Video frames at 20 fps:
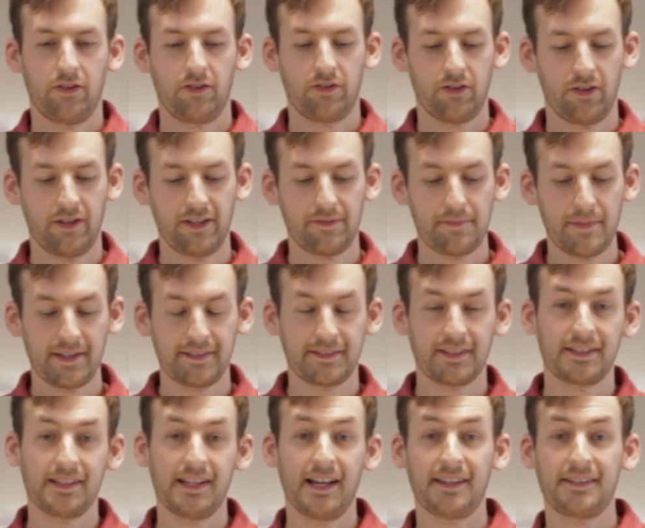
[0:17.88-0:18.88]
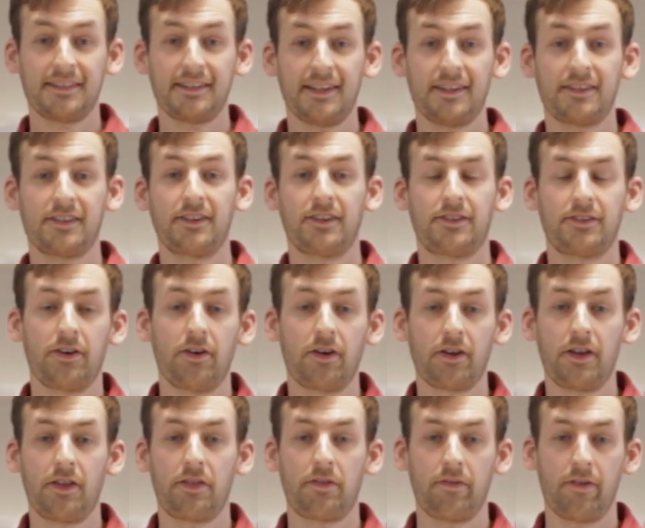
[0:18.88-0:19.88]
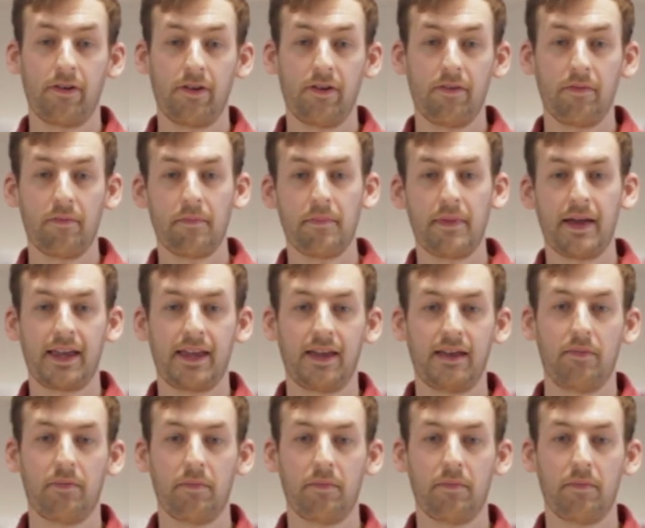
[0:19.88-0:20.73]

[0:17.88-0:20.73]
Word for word: So this masterclass is going to talk you through making